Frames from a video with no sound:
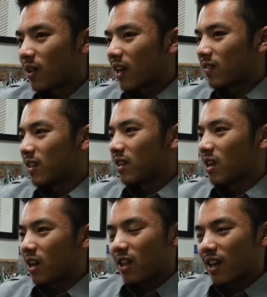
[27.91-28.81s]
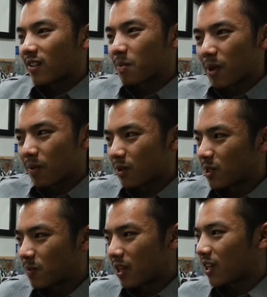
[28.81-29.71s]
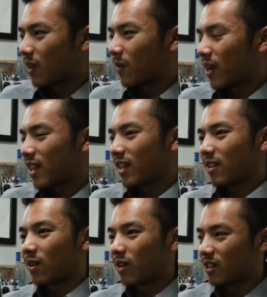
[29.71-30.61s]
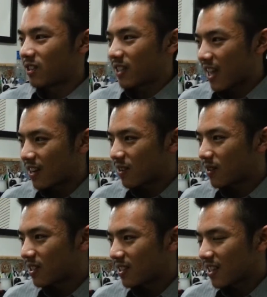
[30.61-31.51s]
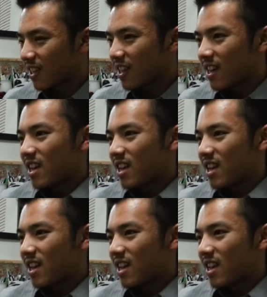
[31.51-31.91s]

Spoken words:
You have to be able to speak in a way that they'll understand you easily,